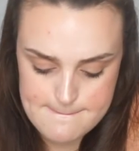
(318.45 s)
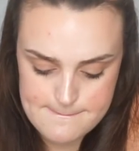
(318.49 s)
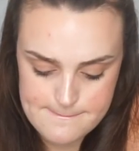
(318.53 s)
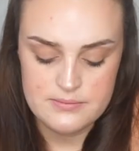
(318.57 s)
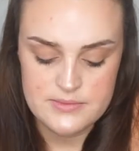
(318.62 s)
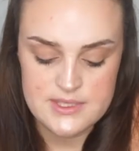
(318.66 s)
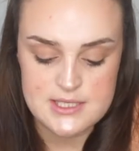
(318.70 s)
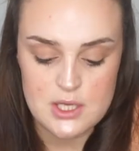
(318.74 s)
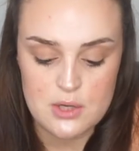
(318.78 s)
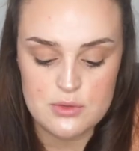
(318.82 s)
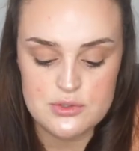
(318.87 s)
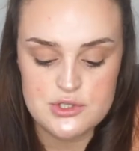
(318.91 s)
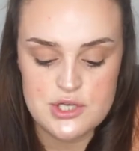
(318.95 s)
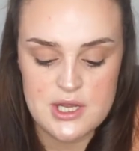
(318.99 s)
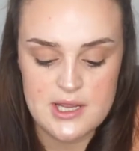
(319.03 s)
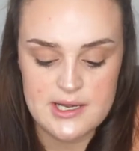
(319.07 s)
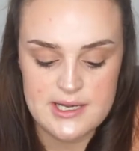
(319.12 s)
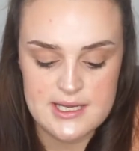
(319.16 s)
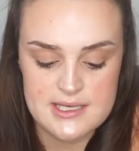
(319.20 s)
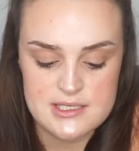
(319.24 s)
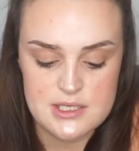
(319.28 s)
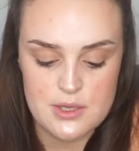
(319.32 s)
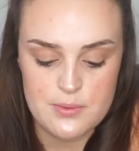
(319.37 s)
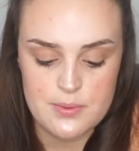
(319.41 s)
This whole journey
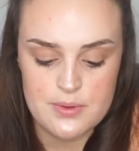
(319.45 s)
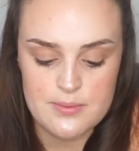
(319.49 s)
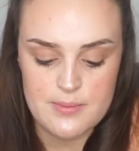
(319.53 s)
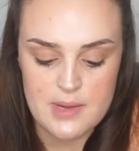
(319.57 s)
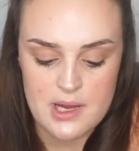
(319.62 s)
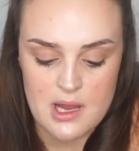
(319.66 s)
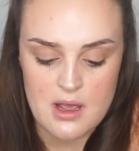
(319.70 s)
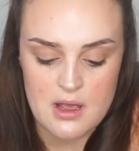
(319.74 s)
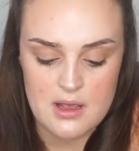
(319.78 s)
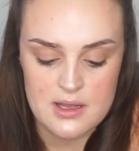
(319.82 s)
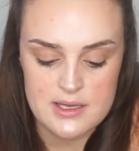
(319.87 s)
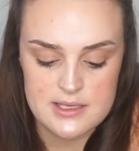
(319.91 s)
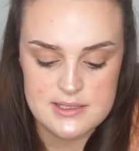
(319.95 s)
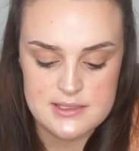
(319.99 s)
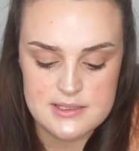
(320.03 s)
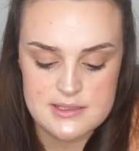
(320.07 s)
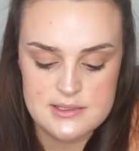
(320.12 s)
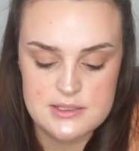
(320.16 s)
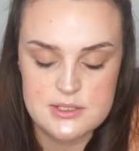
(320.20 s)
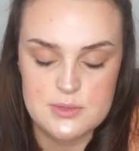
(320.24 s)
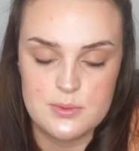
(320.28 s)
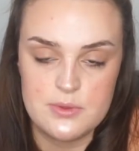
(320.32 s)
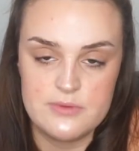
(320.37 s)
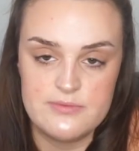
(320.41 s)
has opened my eyes
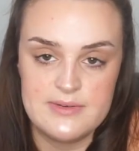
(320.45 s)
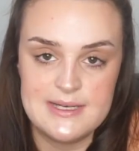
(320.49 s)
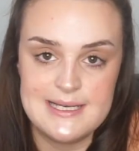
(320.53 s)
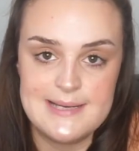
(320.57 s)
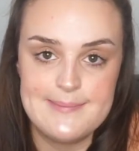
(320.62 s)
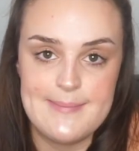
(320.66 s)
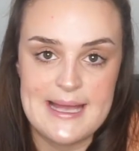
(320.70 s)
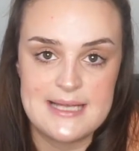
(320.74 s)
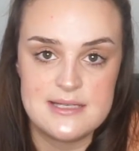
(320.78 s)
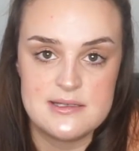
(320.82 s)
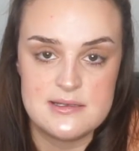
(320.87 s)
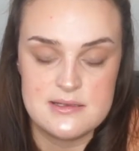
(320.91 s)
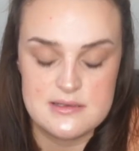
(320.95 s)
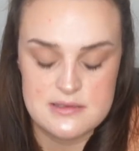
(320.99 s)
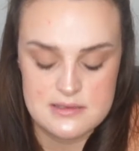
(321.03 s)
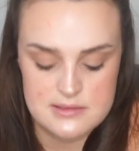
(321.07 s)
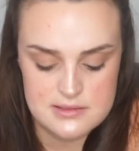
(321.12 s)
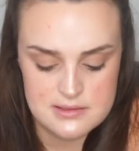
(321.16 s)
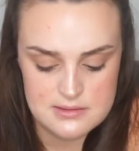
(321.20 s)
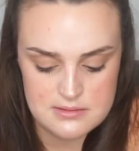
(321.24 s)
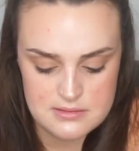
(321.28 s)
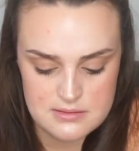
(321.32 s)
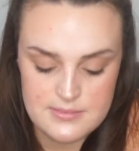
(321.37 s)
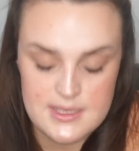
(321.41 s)
to what really
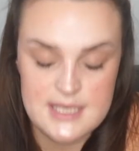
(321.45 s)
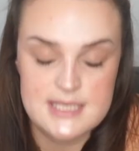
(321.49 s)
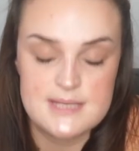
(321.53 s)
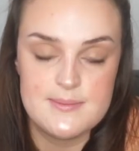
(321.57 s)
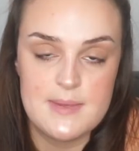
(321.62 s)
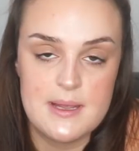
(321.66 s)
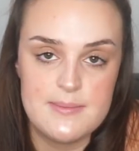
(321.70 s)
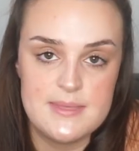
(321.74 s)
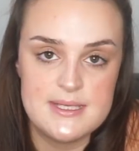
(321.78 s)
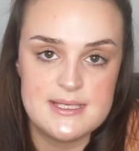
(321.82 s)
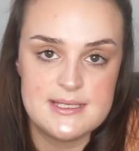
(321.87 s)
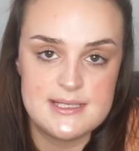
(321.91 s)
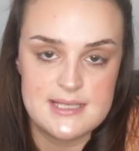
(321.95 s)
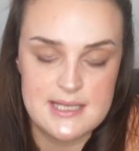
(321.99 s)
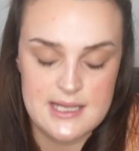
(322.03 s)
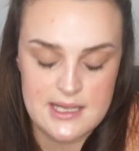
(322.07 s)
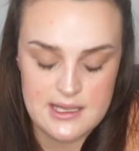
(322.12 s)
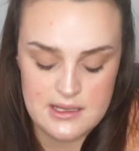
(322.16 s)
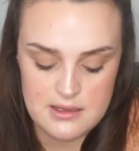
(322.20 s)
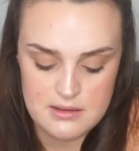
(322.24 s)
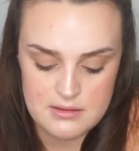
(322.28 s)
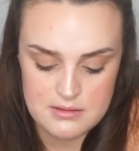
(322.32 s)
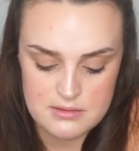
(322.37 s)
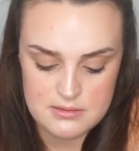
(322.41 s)
matters. It's made me
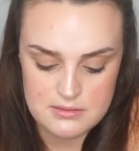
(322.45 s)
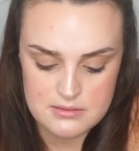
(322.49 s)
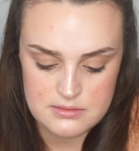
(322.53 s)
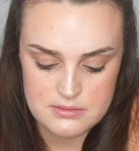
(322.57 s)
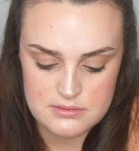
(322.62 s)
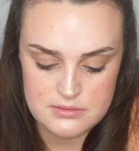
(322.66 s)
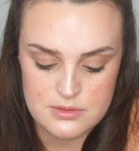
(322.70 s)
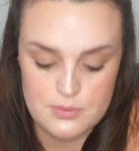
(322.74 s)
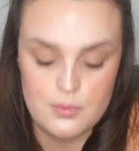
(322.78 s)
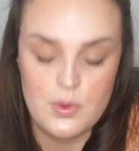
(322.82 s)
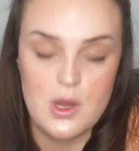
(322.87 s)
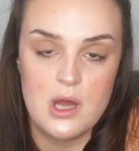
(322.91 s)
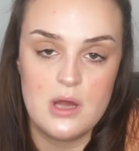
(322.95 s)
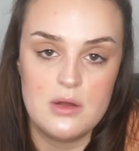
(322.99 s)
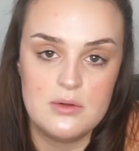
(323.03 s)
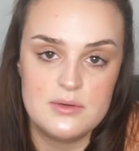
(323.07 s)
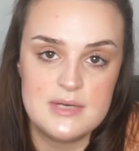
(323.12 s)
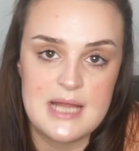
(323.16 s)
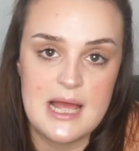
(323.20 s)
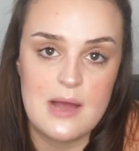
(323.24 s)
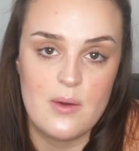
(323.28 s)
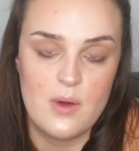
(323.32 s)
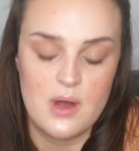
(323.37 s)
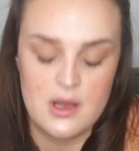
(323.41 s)
see the world
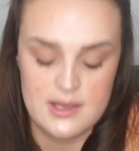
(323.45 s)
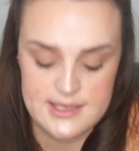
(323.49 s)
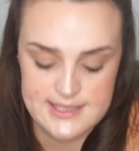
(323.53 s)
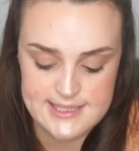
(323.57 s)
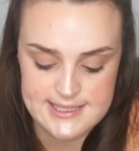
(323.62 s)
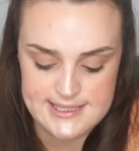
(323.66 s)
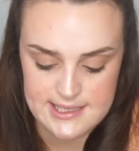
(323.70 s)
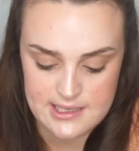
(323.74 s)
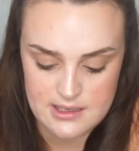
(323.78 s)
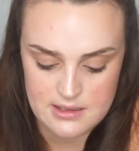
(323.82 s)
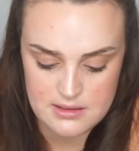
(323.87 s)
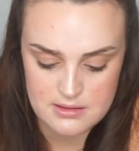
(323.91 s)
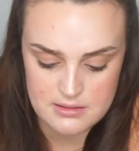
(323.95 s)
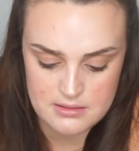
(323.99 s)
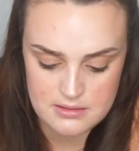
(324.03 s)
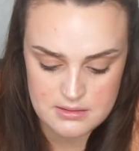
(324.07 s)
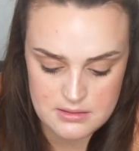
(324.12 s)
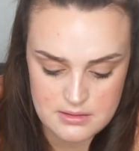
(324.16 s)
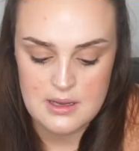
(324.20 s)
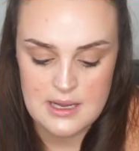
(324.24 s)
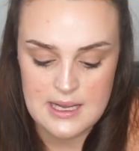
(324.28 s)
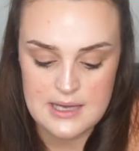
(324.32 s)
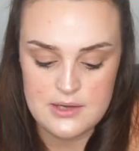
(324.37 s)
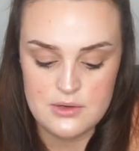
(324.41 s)
how I see it,
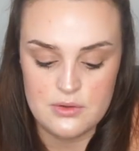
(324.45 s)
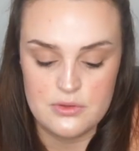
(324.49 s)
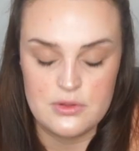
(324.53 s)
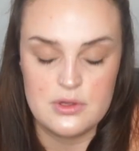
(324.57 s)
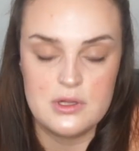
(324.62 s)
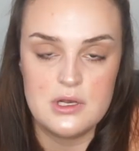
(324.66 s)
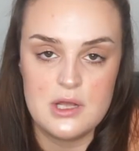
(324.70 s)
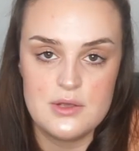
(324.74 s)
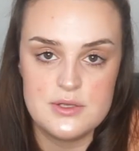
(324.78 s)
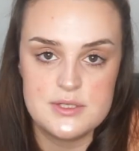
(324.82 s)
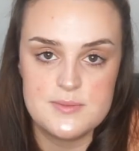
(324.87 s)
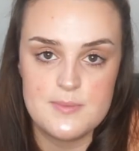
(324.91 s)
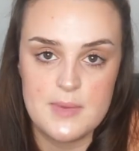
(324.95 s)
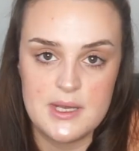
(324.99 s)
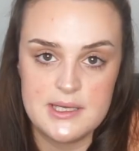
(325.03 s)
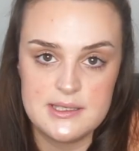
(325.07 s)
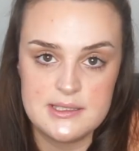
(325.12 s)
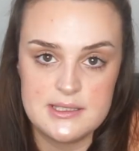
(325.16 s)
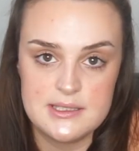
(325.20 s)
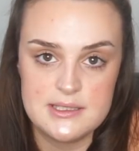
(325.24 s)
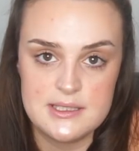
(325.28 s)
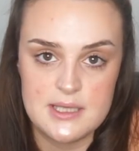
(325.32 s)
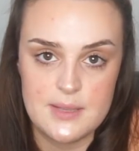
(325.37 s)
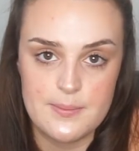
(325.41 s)
and not the
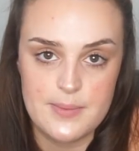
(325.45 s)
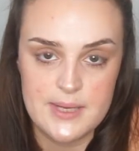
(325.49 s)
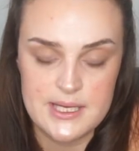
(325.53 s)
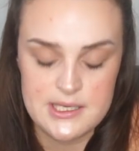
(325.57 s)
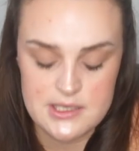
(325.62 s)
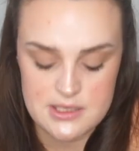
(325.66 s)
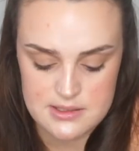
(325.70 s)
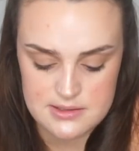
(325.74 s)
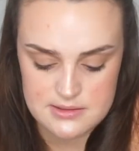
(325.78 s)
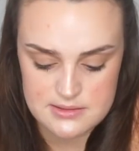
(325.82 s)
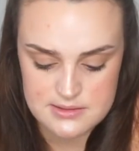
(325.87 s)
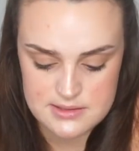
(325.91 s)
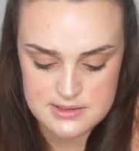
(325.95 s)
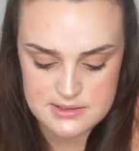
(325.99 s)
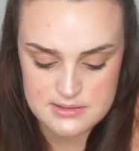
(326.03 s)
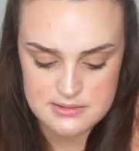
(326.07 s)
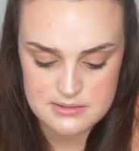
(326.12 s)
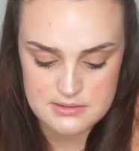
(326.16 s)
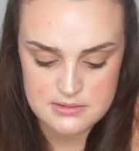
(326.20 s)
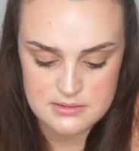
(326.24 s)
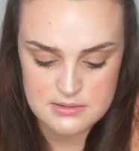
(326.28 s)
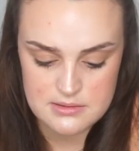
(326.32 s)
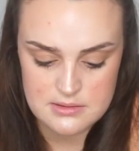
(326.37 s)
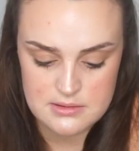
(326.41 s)
closed-minded opinions
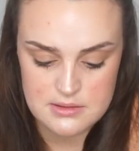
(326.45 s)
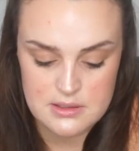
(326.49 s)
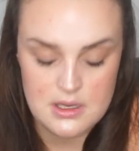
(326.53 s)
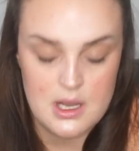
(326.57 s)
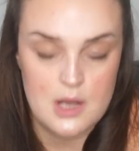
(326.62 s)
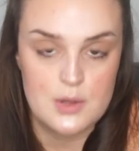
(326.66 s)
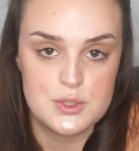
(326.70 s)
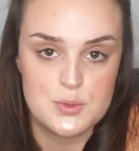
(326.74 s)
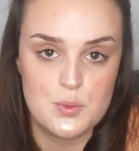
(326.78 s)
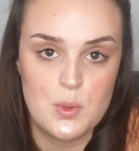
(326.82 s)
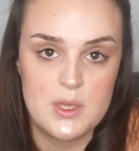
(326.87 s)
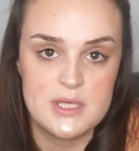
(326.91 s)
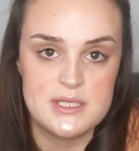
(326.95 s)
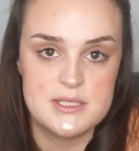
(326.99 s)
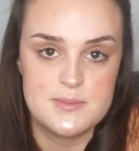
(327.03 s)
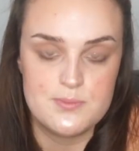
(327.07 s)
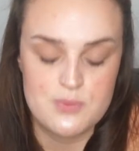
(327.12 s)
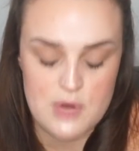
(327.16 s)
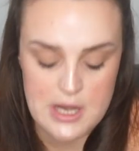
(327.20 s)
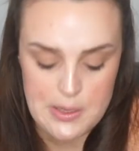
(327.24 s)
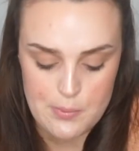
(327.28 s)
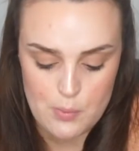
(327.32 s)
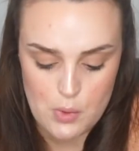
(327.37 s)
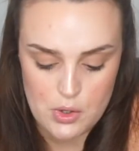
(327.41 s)
I was once
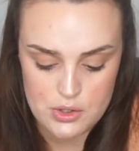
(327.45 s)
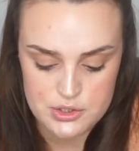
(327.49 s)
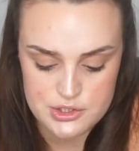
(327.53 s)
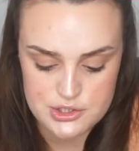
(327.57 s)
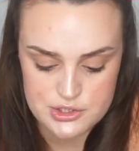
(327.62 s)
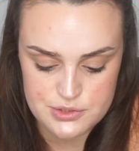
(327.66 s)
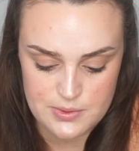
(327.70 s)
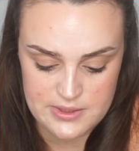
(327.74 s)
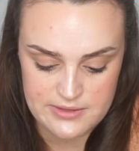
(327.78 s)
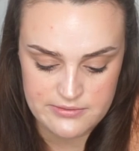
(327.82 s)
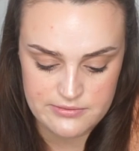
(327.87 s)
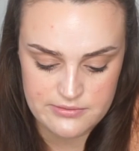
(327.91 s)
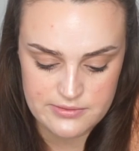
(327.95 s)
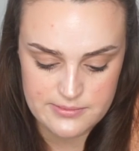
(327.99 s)
brainwashed with.